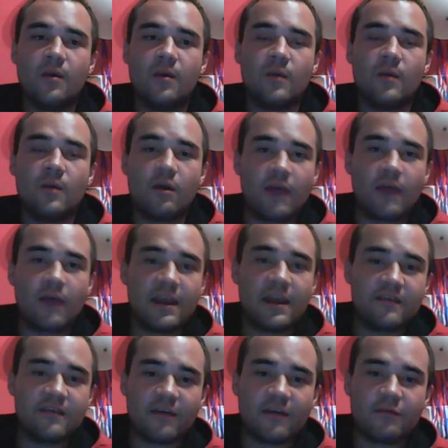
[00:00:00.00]
We're already
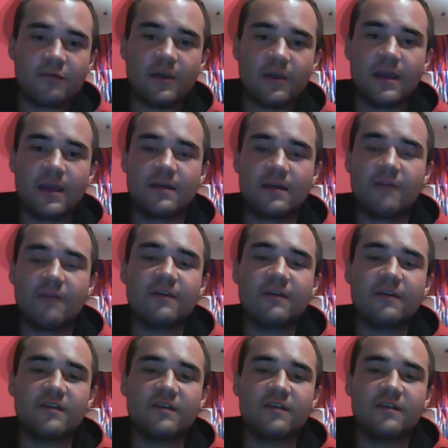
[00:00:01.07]
suffering enough
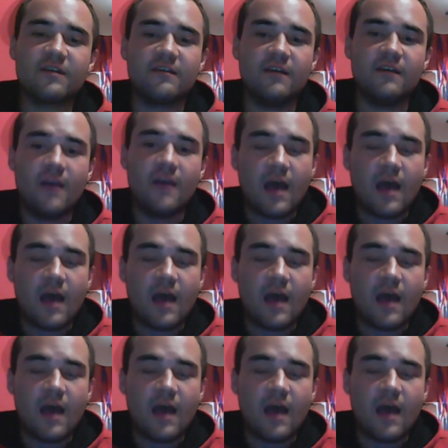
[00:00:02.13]
as it is.